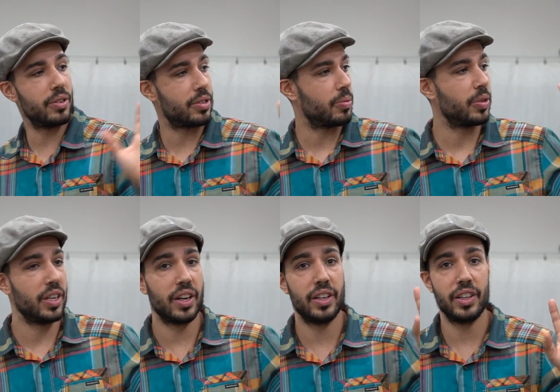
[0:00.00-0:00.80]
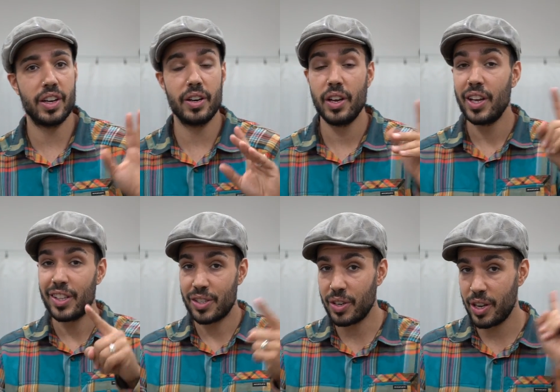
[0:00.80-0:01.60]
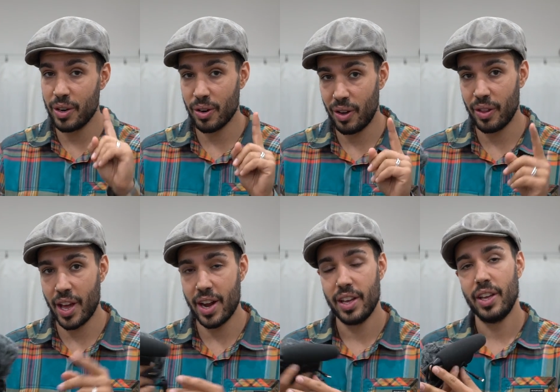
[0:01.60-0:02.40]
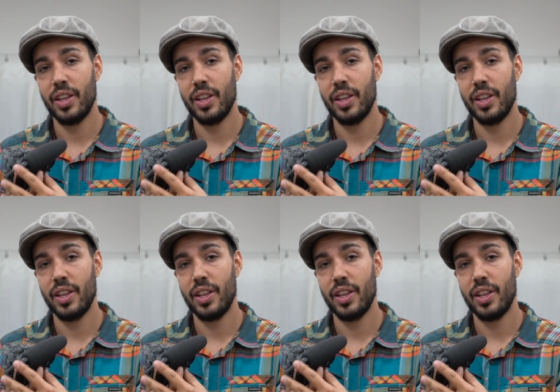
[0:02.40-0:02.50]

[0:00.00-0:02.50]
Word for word: there's someone yelling there, it's gonna hear all that.